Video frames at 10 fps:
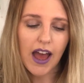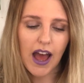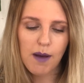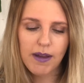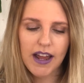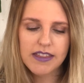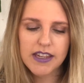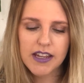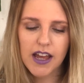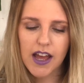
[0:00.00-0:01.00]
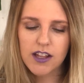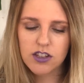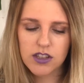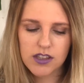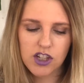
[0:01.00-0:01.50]
And I think
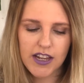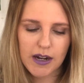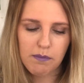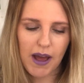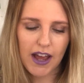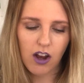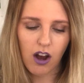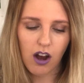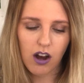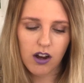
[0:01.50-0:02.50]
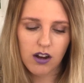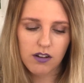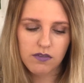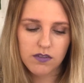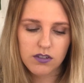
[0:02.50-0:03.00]
you get a pack
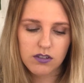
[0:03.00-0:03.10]
of